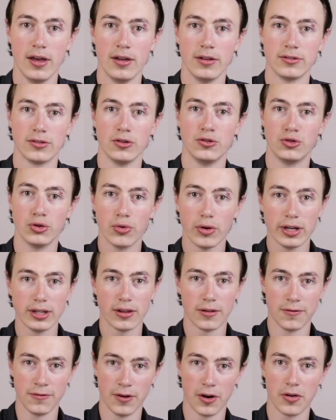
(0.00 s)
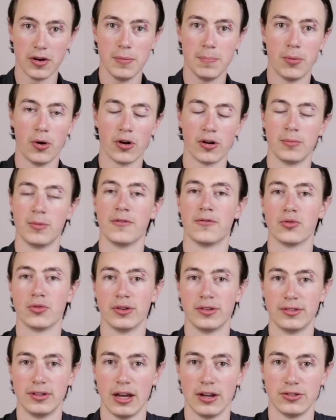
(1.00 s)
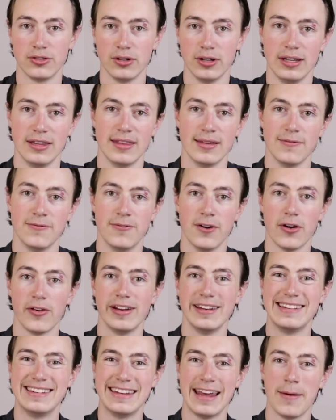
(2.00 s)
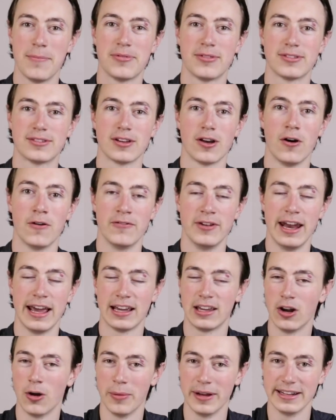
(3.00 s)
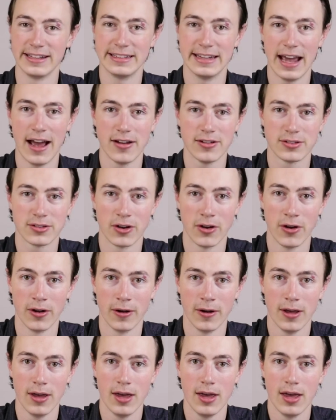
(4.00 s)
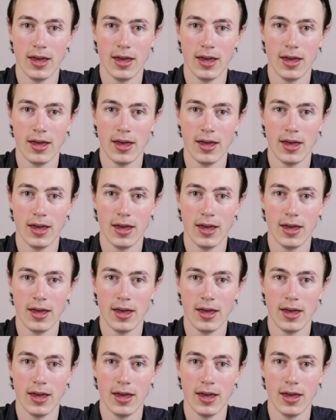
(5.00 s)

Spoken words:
So during the very bottom of a recession, in the very depths of an economic downturn,